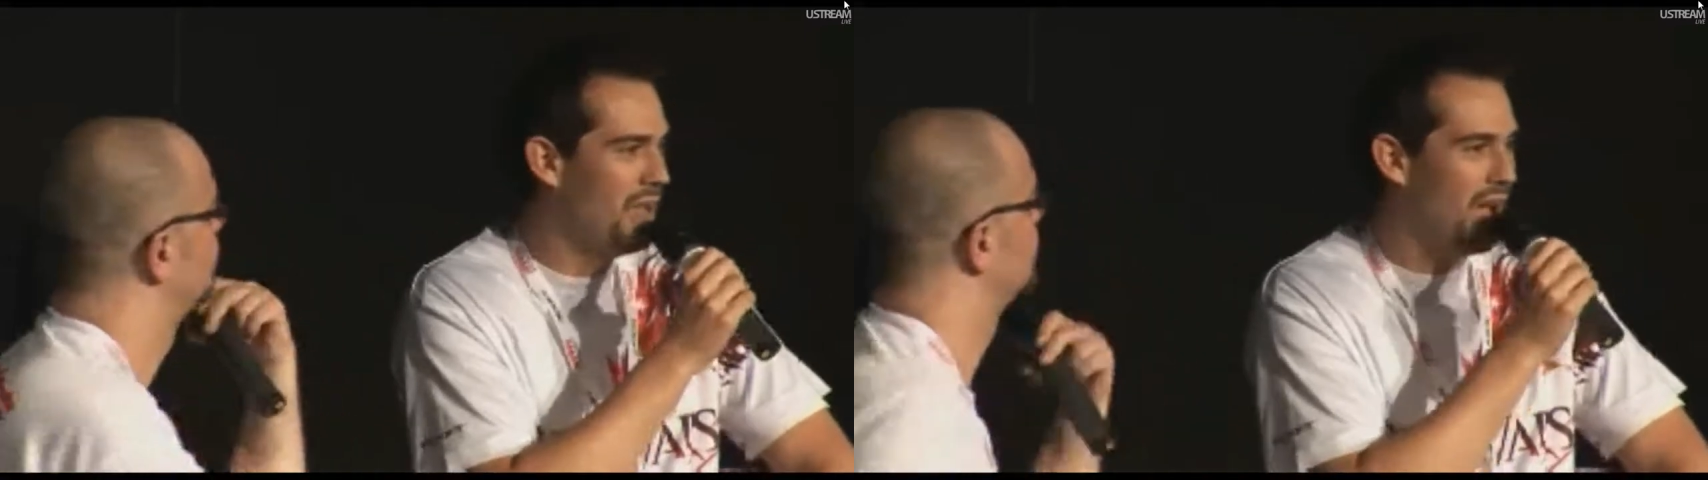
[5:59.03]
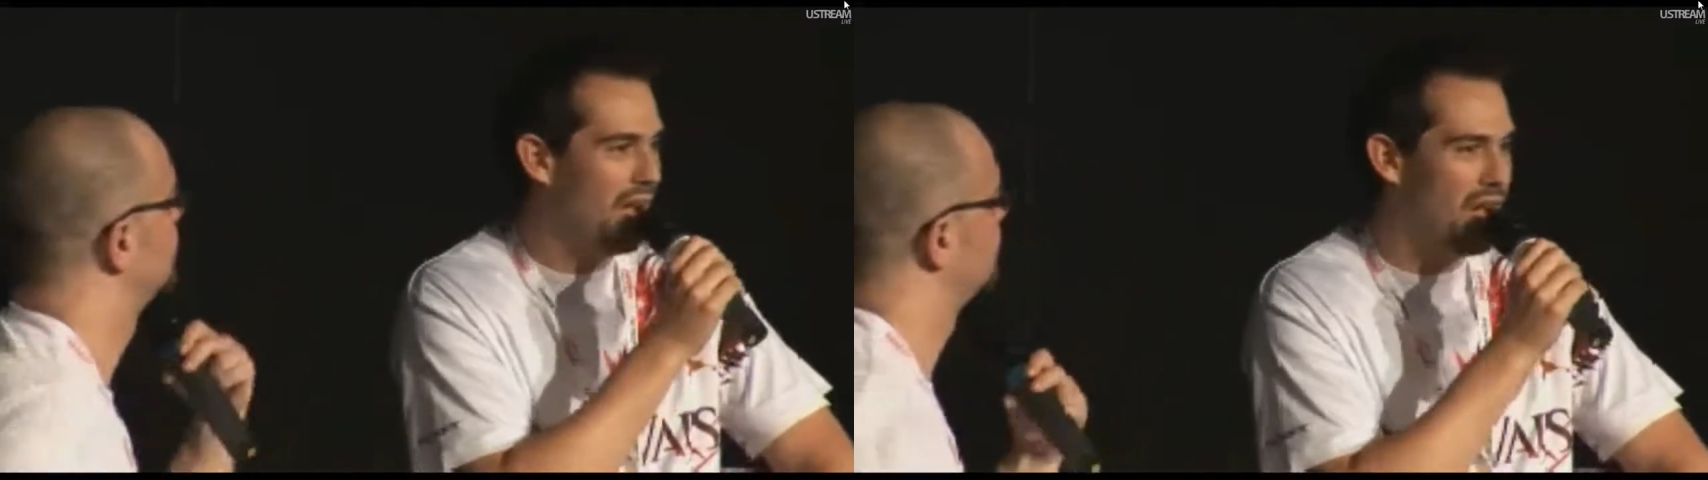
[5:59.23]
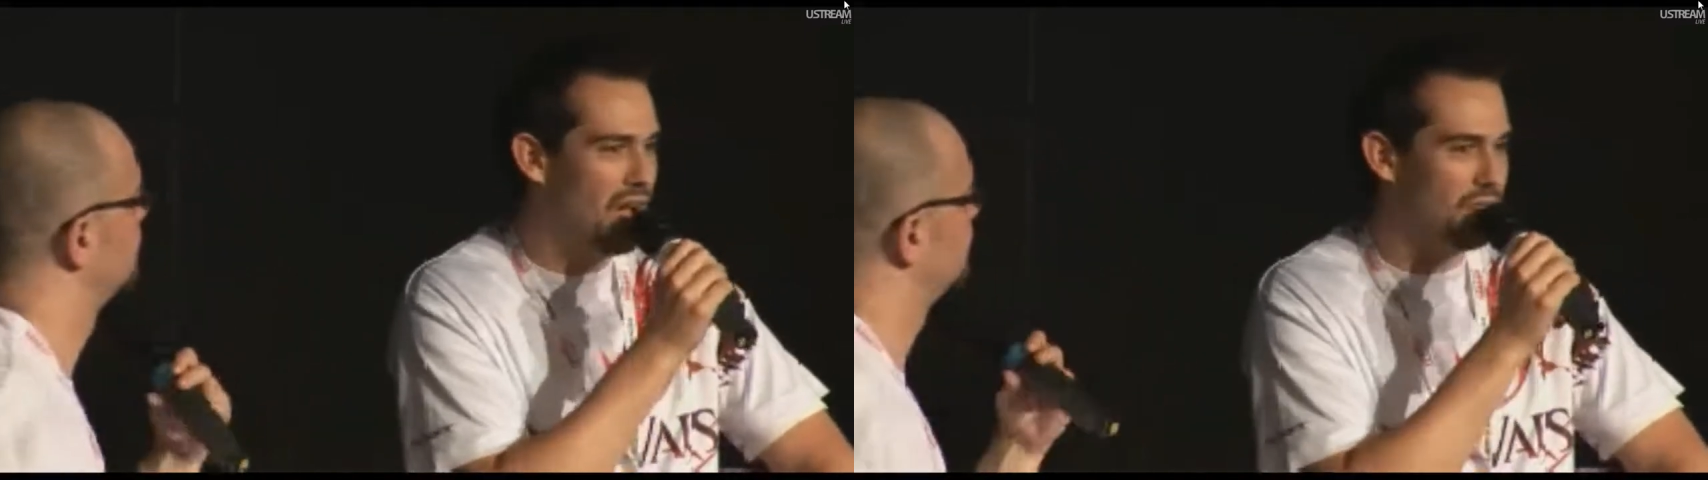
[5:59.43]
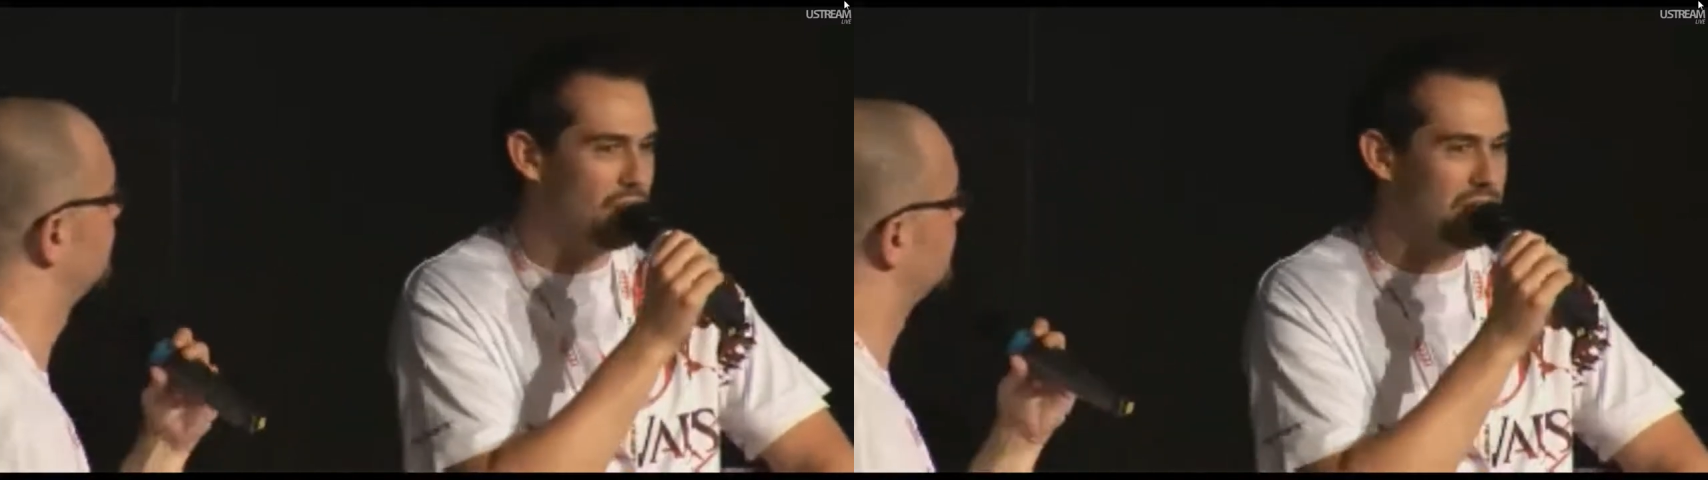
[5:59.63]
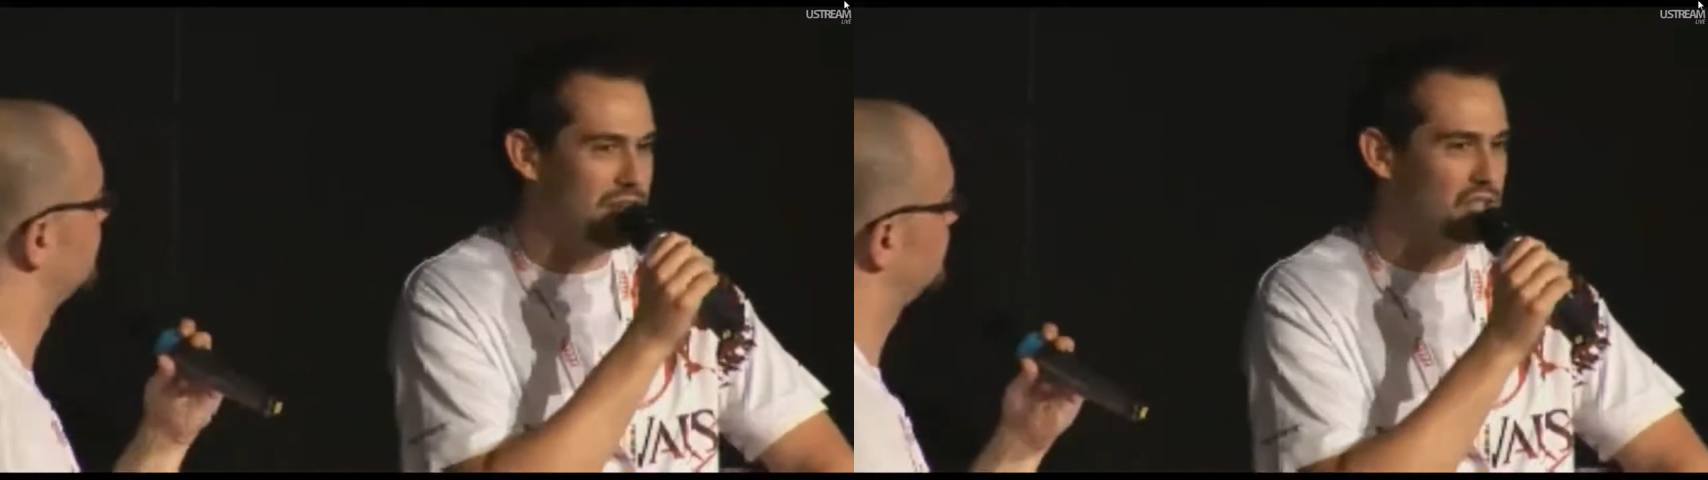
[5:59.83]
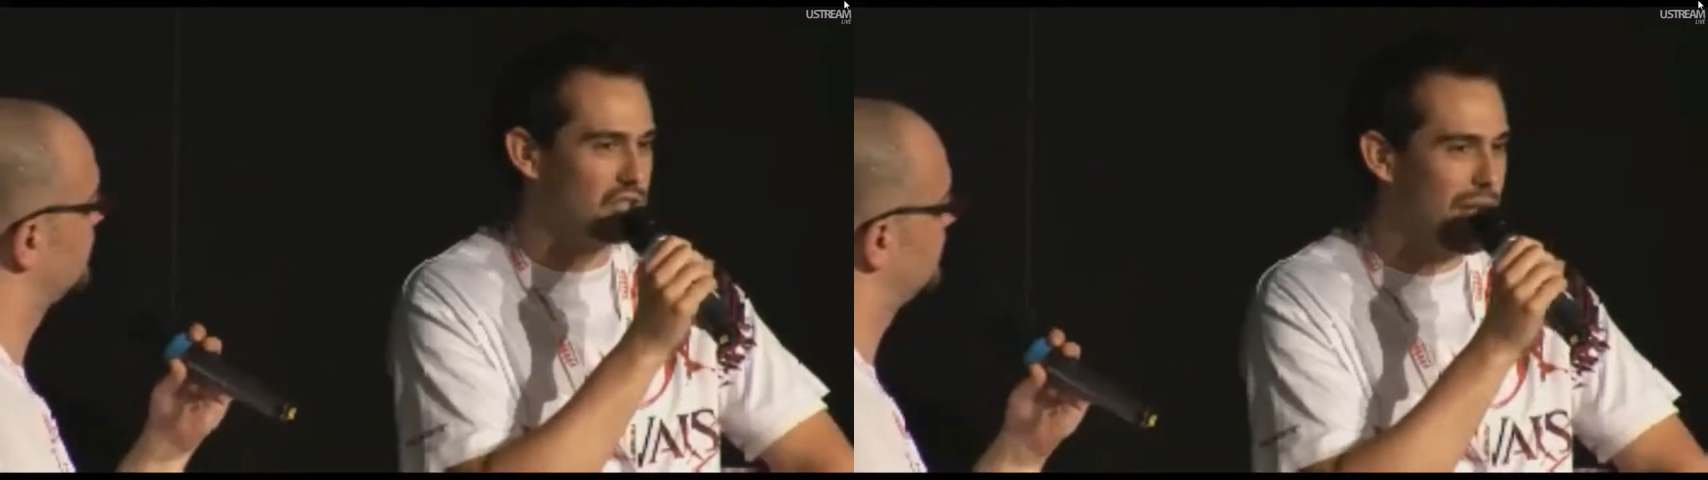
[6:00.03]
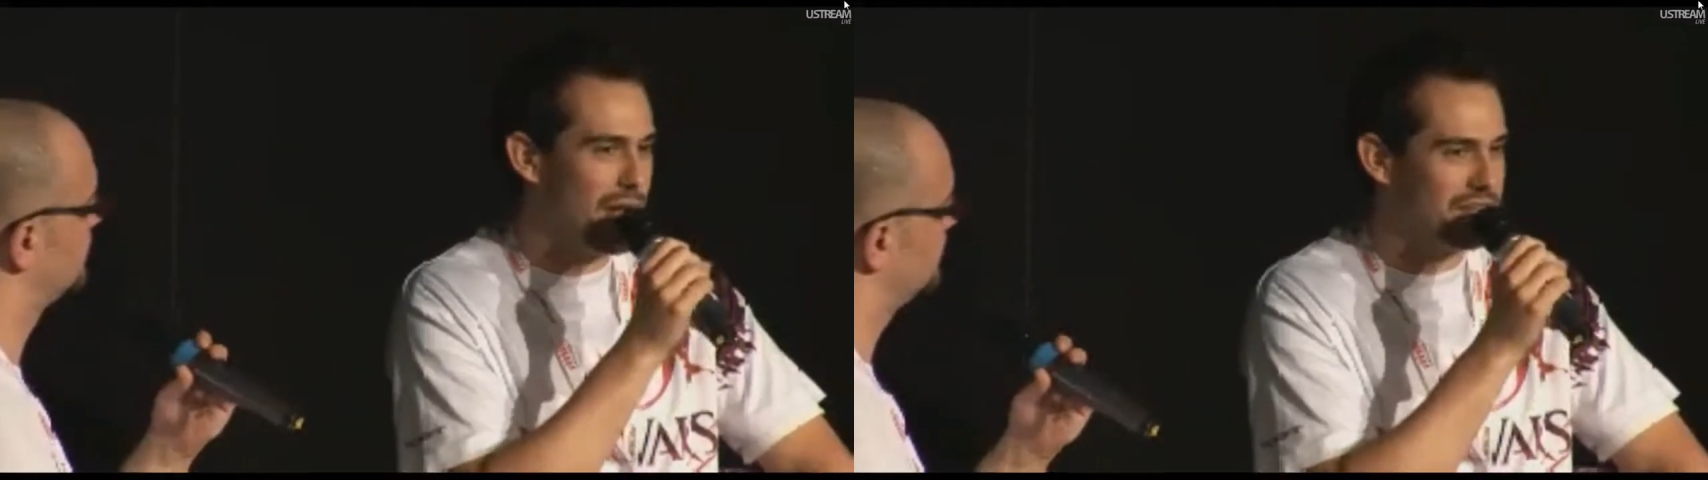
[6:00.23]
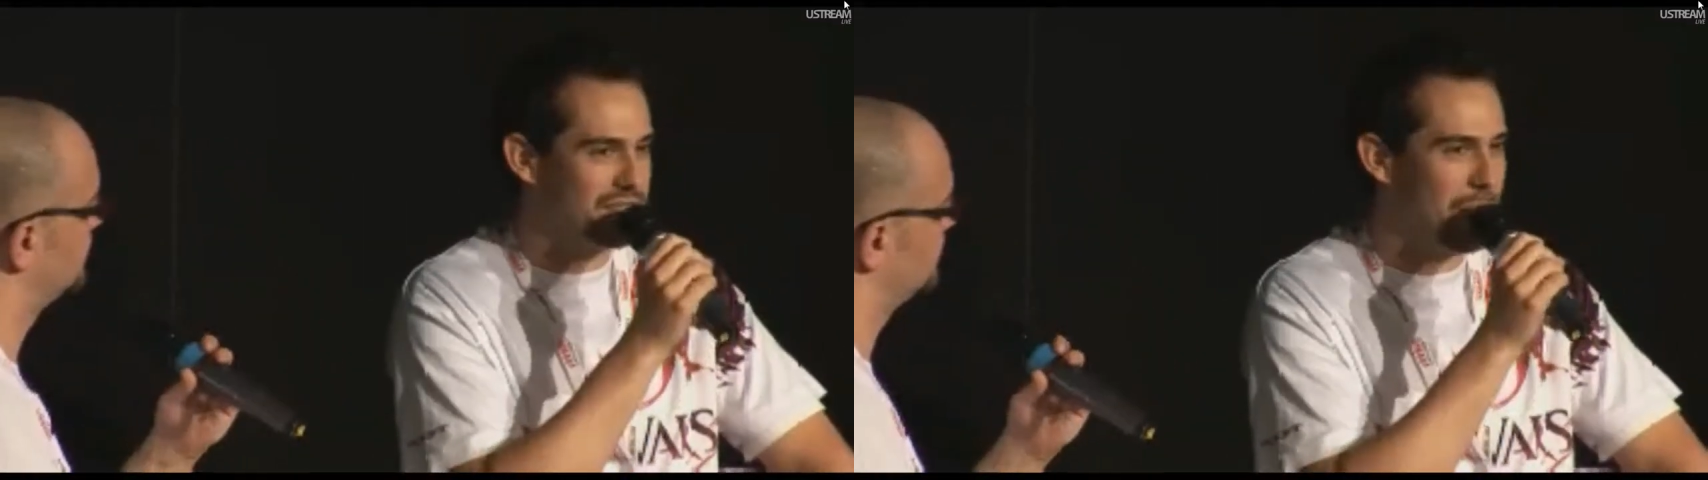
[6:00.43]
The
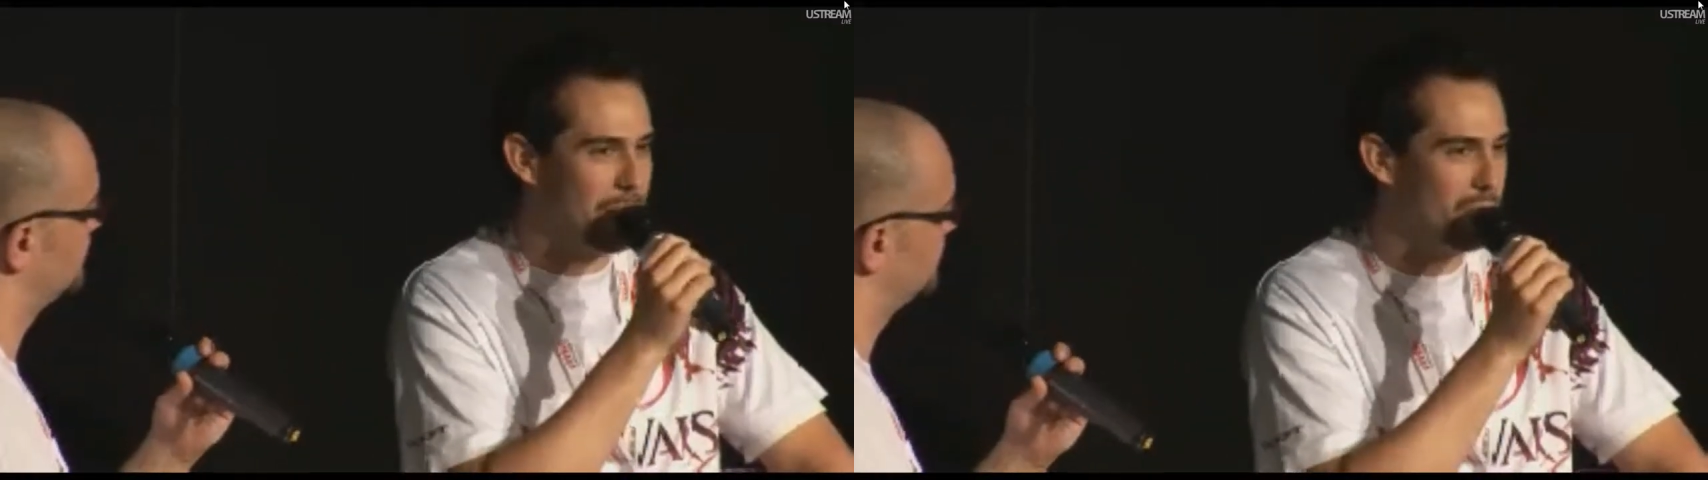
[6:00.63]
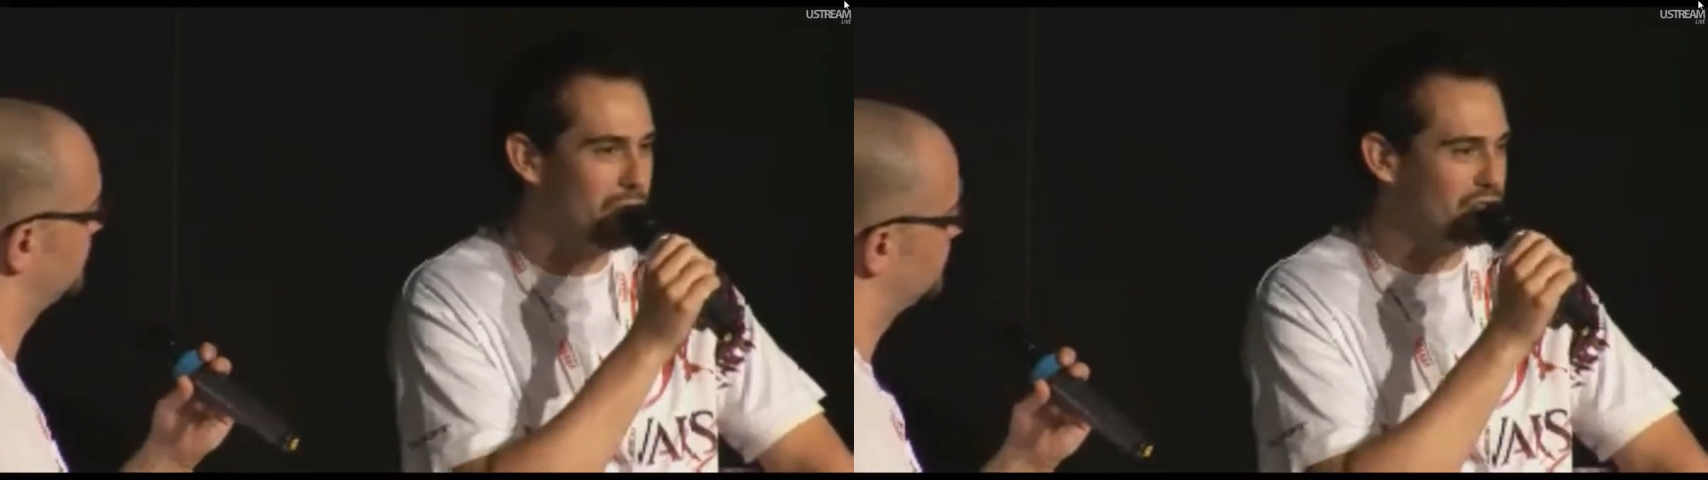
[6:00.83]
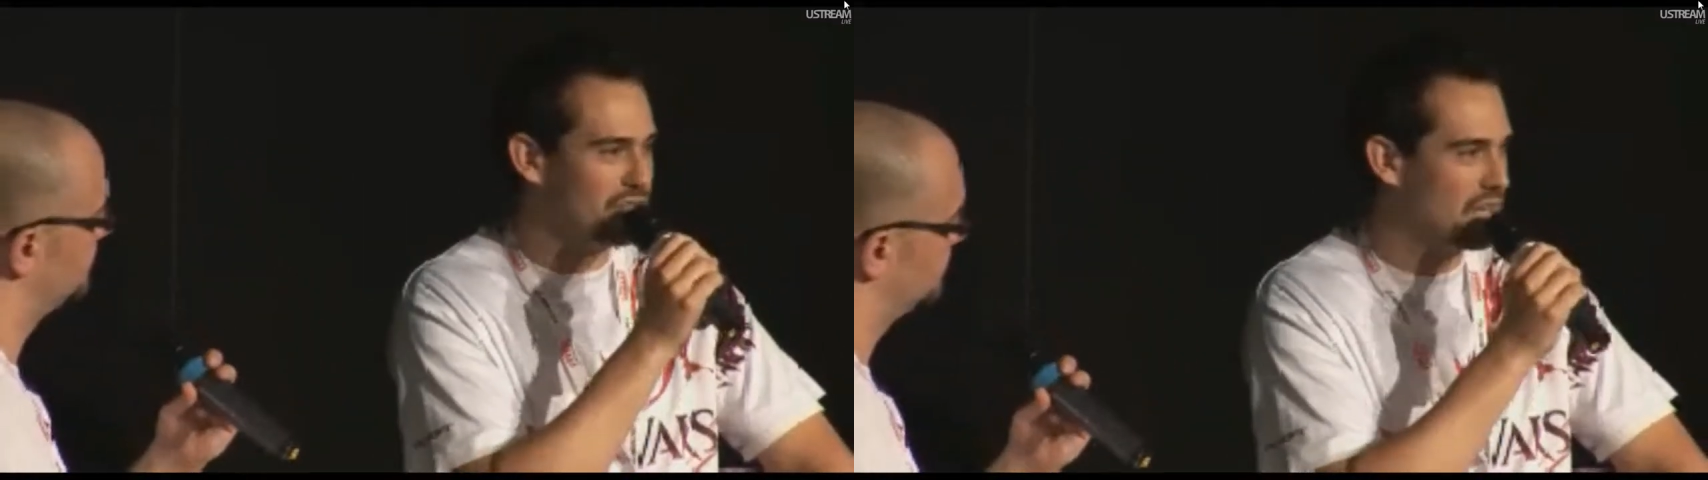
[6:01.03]
Serenity Temple is